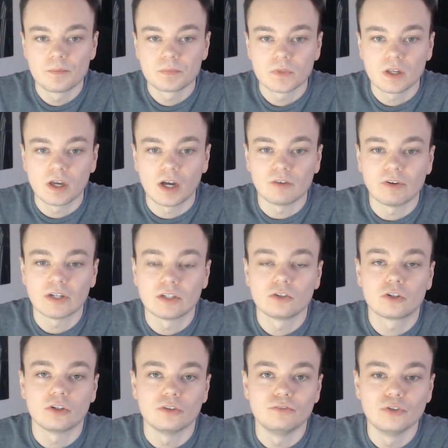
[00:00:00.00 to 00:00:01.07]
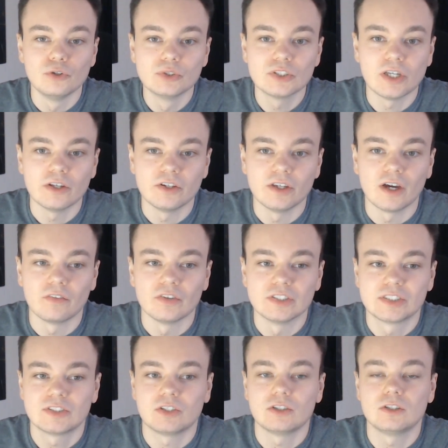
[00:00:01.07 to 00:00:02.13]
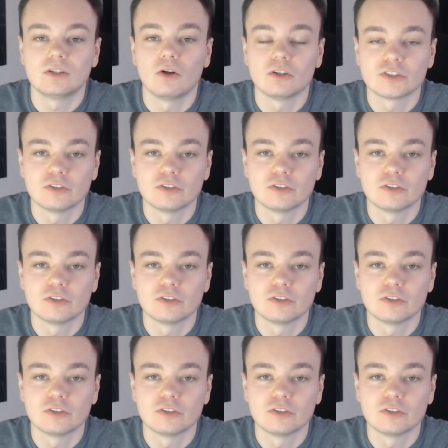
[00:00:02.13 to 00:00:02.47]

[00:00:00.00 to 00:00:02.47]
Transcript: I've had a look at the views lately and there's still lots